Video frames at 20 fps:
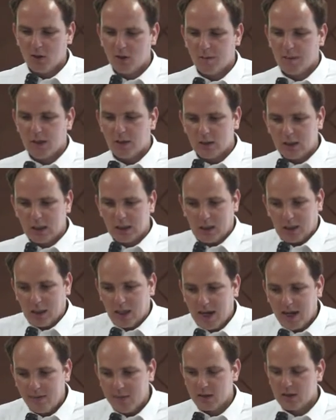about
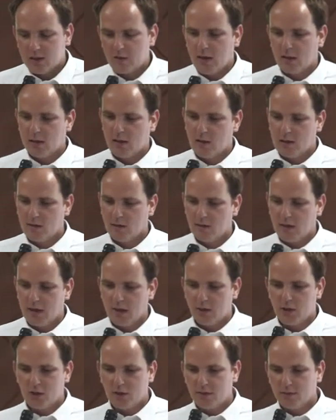climate smart
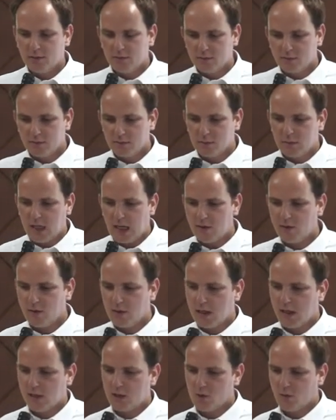agriculture
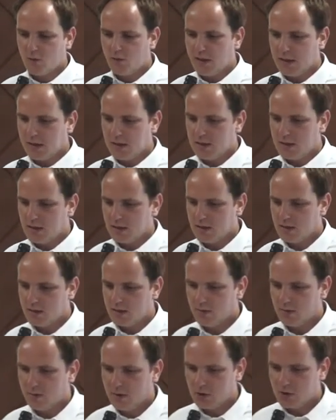
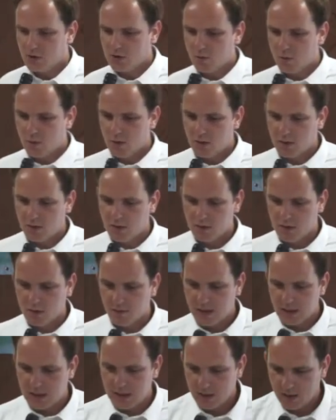practices which support a
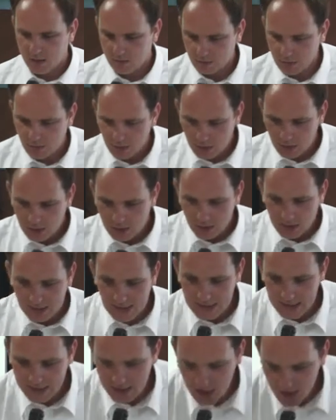better or
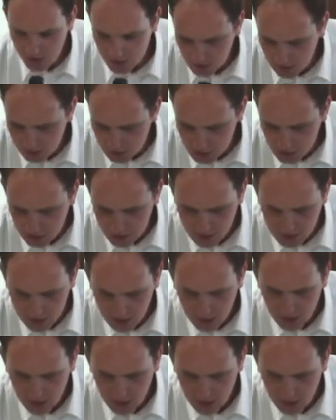less carbon emissions?